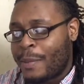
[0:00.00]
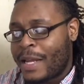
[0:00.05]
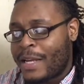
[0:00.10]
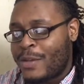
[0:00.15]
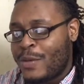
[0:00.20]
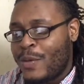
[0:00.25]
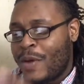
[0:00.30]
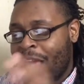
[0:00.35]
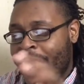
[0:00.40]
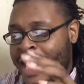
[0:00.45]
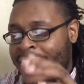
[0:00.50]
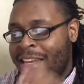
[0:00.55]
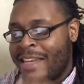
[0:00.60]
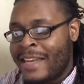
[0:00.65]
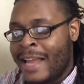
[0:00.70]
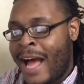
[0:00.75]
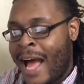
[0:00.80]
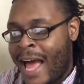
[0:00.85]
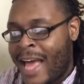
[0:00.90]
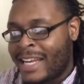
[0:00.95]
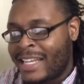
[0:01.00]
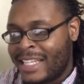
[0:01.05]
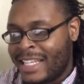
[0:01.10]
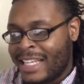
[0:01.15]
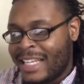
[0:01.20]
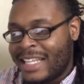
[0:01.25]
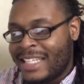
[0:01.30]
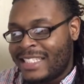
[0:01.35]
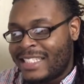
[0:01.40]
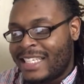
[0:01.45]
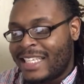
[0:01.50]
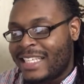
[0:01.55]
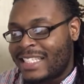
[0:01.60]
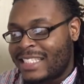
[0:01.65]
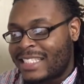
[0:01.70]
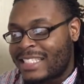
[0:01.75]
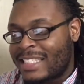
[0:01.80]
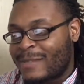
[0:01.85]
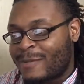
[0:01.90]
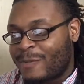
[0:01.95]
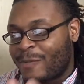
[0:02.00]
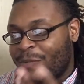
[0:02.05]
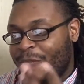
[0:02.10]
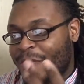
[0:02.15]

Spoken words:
man, you cannot just